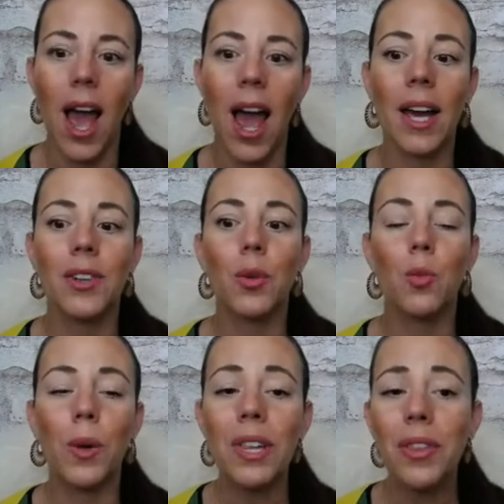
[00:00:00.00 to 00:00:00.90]
And
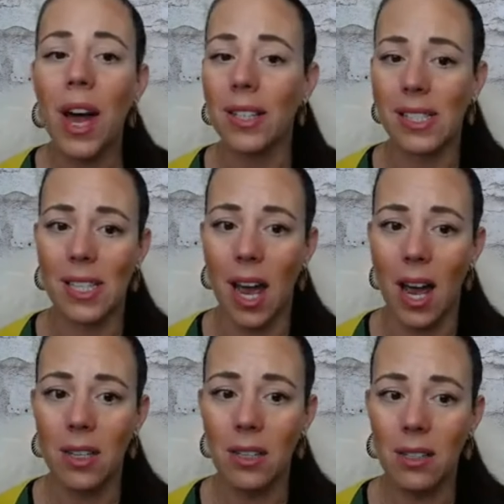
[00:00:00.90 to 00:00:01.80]
with that
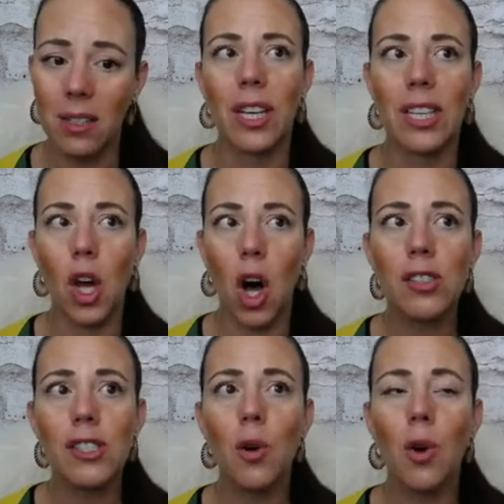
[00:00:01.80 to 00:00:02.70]
said, it's
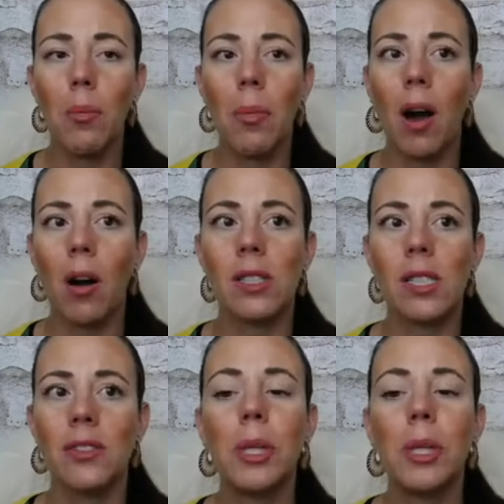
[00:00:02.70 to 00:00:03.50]
also about